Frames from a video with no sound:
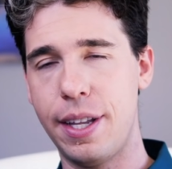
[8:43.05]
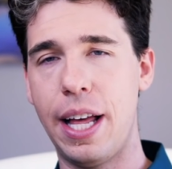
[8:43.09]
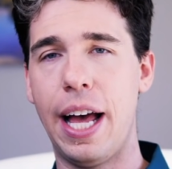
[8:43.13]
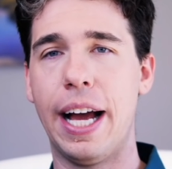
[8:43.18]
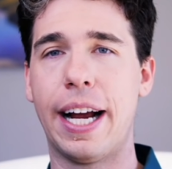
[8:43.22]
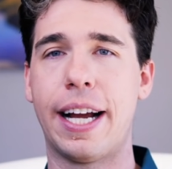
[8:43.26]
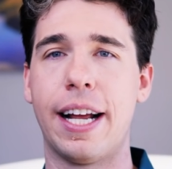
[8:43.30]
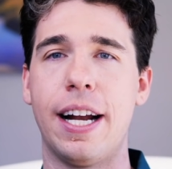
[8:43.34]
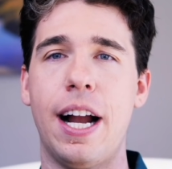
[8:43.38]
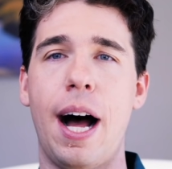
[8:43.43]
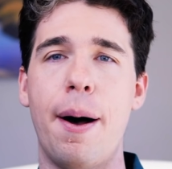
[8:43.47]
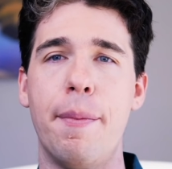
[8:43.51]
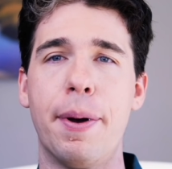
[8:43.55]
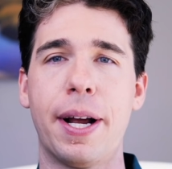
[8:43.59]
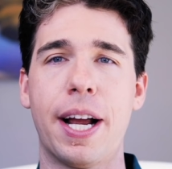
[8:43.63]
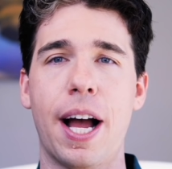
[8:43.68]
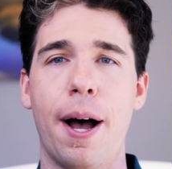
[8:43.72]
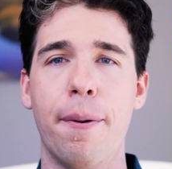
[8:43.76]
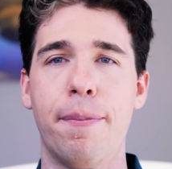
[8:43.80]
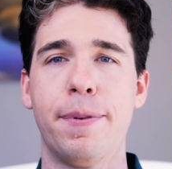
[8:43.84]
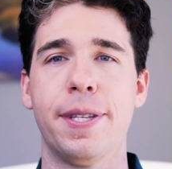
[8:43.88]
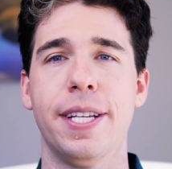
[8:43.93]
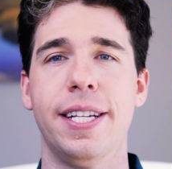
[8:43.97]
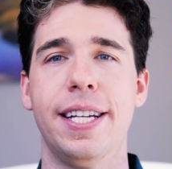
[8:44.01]
economic
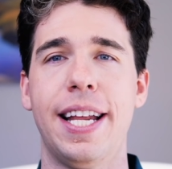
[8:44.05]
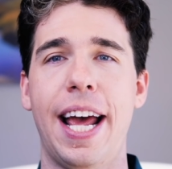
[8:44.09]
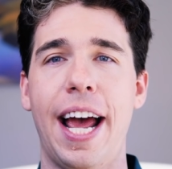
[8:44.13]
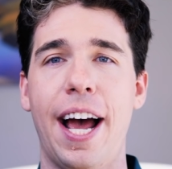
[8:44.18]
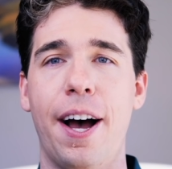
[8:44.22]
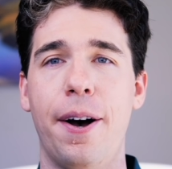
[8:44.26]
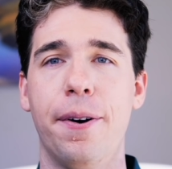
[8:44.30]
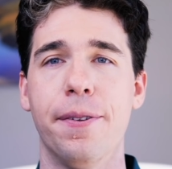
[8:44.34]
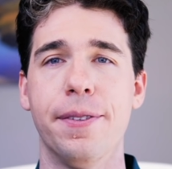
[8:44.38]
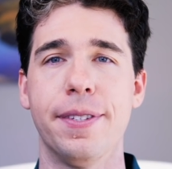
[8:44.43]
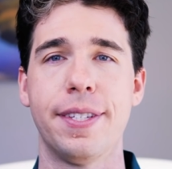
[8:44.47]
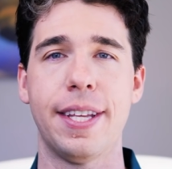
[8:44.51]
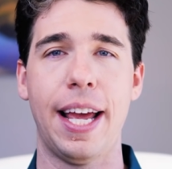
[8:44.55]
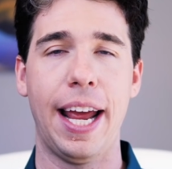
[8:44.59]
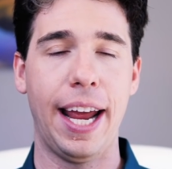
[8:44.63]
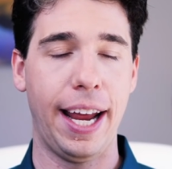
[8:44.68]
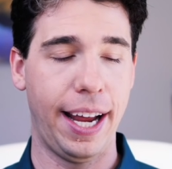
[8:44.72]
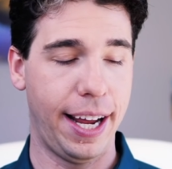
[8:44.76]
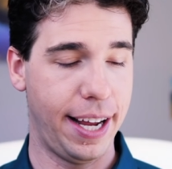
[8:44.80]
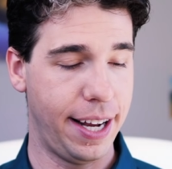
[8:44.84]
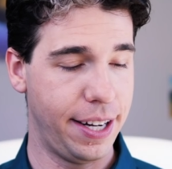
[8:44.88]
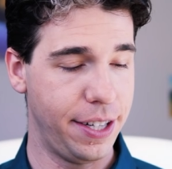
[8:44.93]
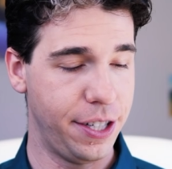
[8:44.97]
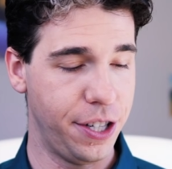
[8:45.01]
ups and downs,
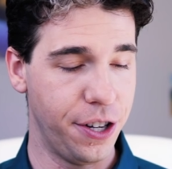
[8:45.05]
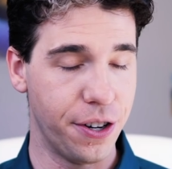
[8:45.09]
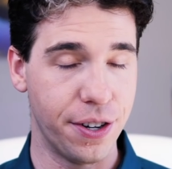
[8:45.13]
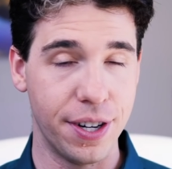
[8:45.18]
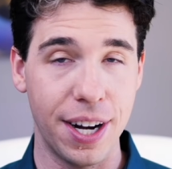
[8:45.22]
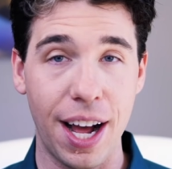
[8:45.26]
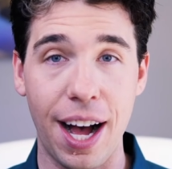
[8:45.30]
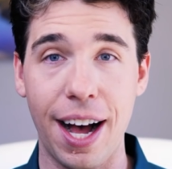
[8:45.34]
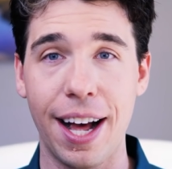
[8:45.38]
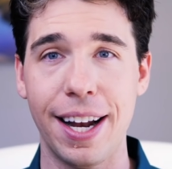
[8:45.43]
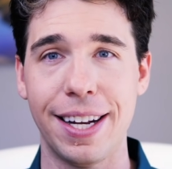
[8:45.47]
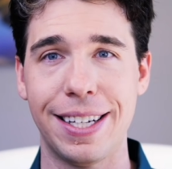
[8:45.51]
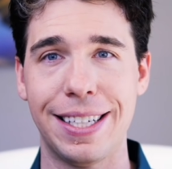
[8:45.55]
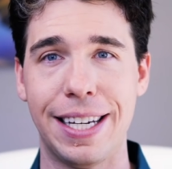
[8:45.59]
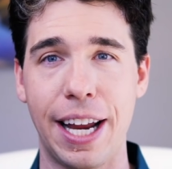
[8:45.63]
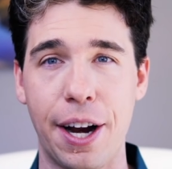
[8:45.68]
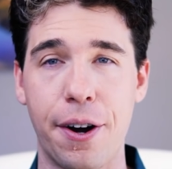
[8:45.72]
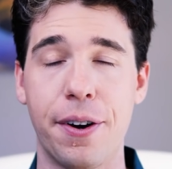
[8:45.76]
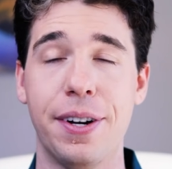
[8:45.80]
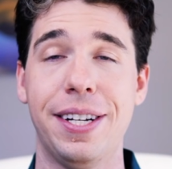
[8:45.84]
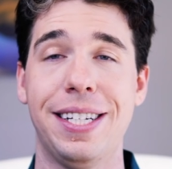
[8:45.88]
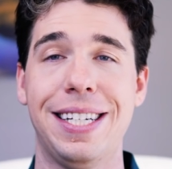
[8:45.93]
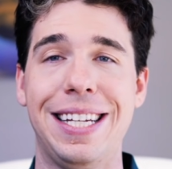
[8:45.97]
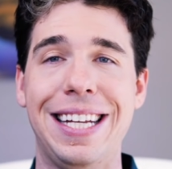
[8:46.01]
and you're not
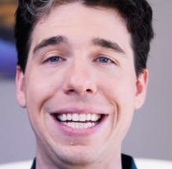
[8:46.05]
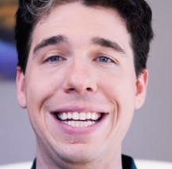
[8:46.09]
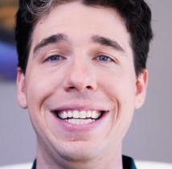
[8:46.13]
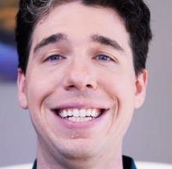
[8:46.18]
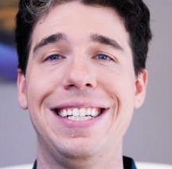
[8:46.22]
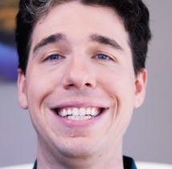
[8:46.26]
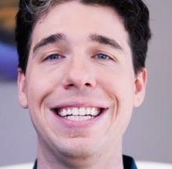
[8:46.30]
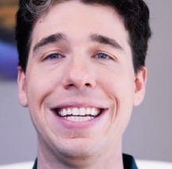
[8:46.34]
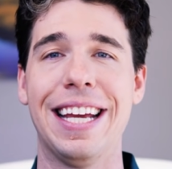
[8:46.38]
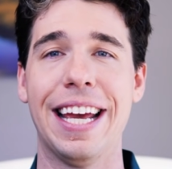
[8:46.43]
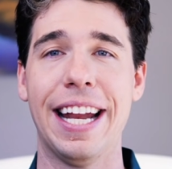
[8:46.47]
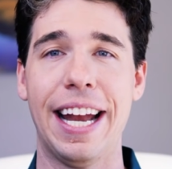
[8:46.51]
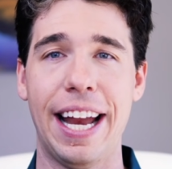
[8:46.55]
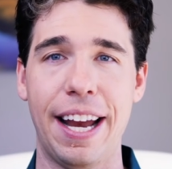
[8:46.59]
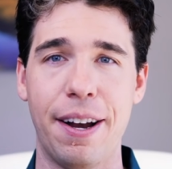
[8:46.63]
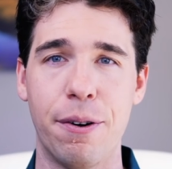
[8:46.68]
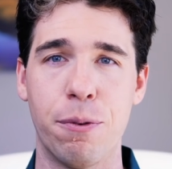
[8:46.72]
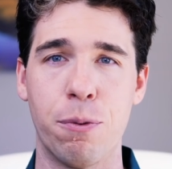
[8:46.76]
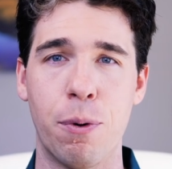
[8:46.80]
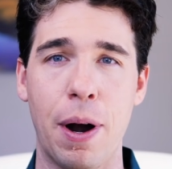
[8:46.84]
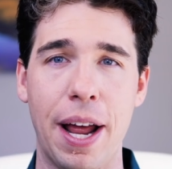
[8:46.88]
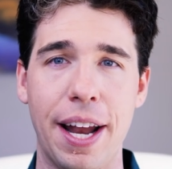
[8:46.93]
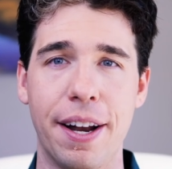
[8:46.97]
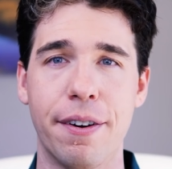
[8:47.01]
guaranteed to get
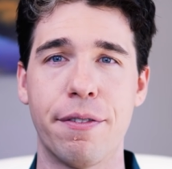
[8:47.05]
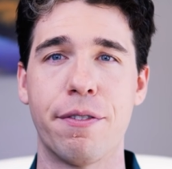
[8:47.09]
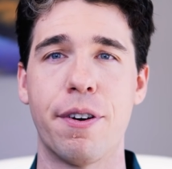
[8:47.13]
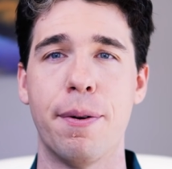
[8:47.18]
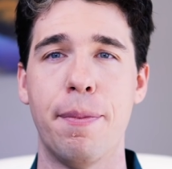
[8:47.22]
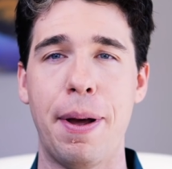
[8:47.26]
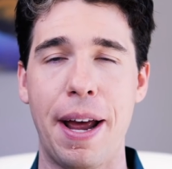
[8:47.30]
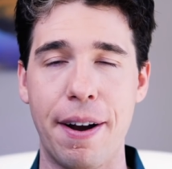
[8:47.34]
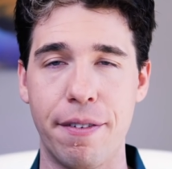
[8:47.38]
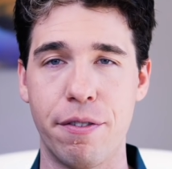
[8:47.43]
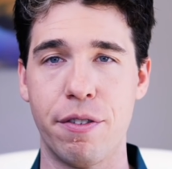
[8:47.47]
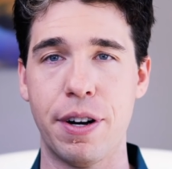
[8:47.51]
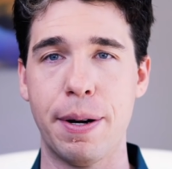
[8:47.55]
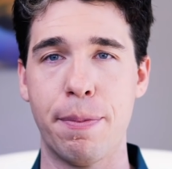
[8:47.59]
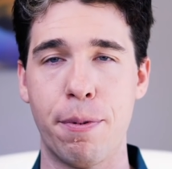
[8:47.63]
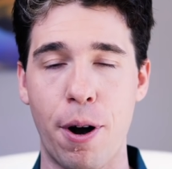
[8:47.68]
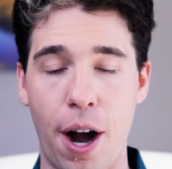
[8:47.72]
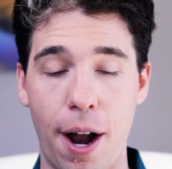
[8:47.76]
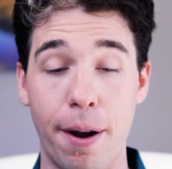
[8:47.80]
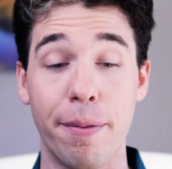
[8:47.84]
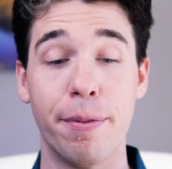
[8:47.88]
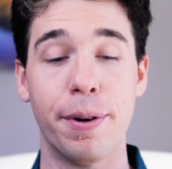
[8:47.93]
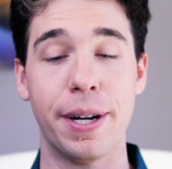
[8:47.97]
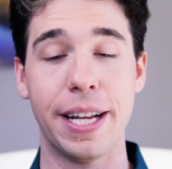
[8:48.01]
rent from every
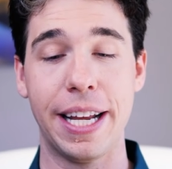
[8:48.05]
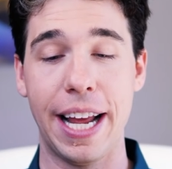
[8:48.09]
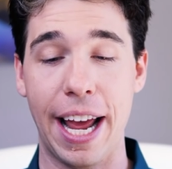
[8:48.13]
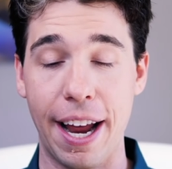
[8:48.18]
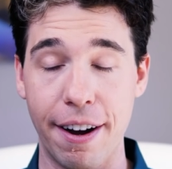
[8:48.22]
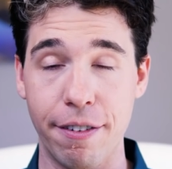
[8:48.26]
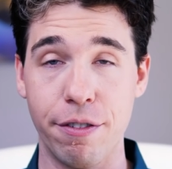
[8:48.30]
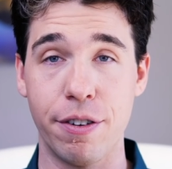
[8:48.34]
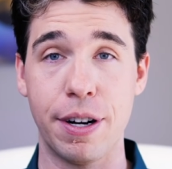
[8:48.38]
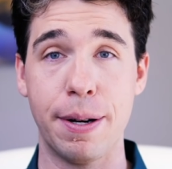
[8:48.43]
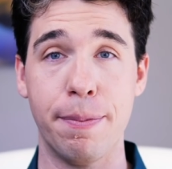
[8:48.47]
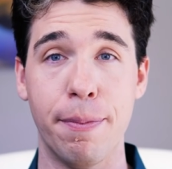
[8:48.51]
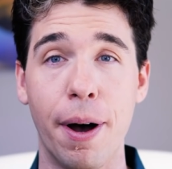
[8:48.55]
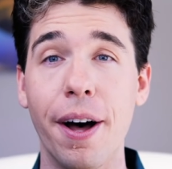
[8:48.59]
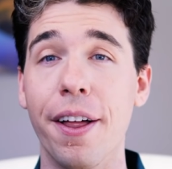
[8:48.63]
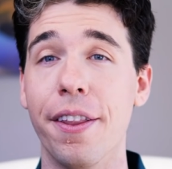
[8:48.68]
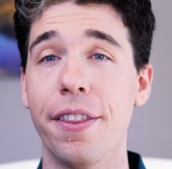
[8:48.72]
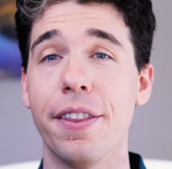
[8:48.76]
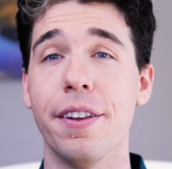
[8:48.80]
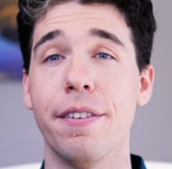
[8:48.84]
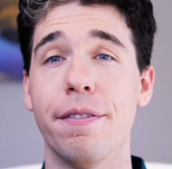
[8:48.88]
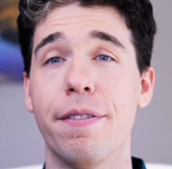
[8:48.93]
property every month.